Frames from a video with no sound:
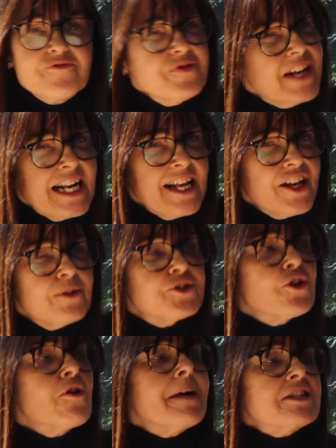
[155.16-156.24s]
Really use
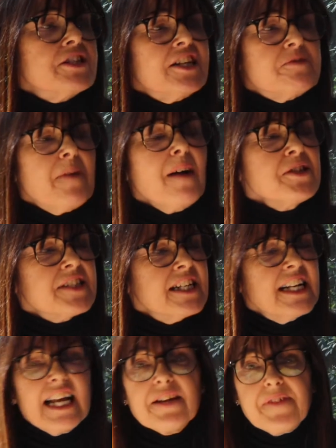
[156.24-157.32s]
your imagination, but I'm just
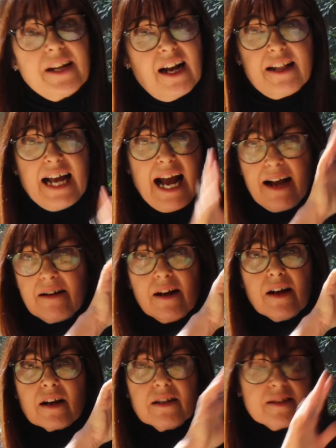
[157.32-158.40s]
going to leave it like that
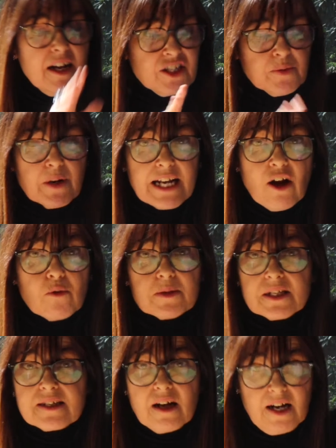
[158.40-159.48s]
because I just want to get on with
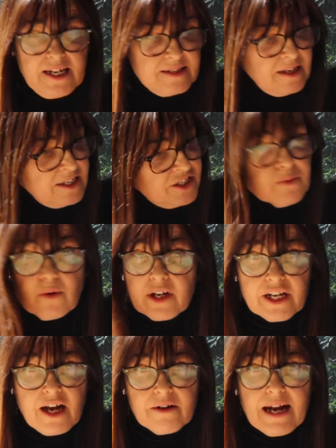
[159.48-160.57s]
the science. I just want
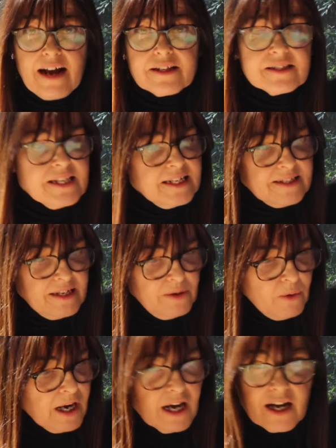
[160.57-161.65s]
to know how this thing's going to
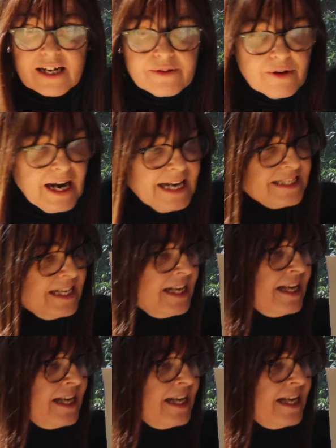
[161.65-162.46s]
work, all right?